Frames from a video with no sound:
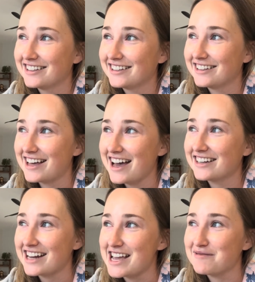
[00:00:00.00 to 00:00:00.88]

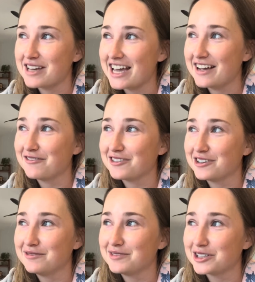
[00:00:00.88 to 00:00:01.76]
that name came
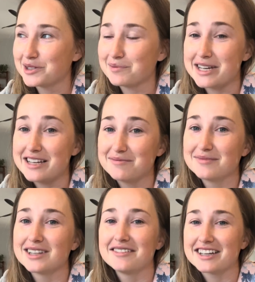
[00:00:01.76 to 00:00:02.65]
from just me
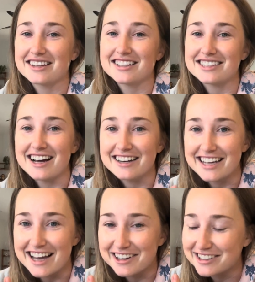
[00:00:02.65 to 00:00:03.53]
living in the tiny
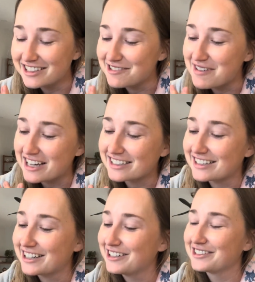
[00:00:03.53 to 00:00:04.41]
house in New
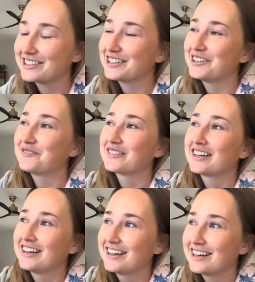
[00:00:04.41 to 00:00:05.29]
Mexico. So
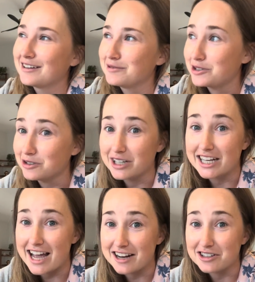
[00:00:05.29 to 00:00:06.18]
I'm sure
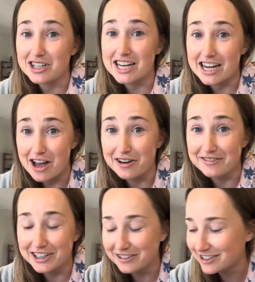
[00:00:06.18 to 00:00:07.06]
like actually none
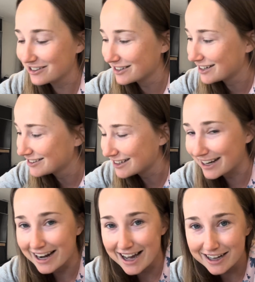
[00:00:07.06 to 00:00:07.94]
of y'all know that.
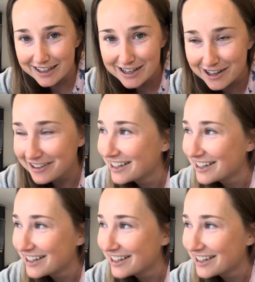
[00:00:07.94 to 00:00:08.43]
Now you know.